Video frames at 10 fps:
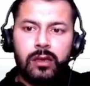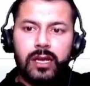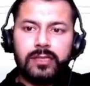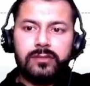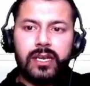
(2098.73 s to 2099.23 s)

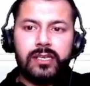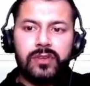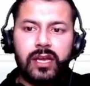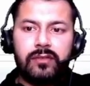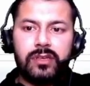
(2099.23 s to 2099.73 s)
As well as
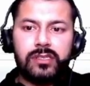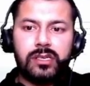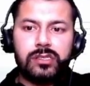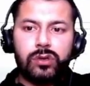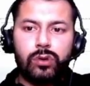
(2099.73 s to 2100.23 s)
we have
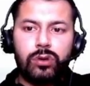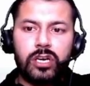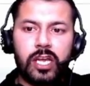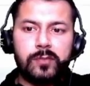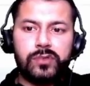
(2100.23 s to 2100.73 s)
discussed all
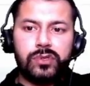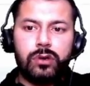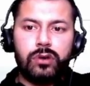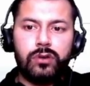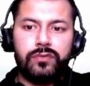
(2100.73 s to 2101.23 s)
types
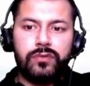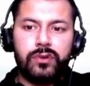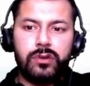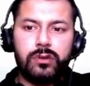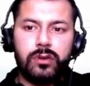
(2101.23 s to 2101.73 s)
of
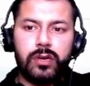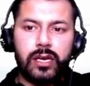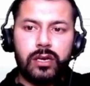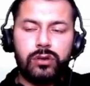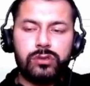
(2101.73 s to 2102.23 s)

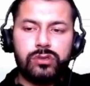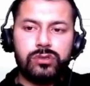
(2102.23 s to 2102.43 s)
error also,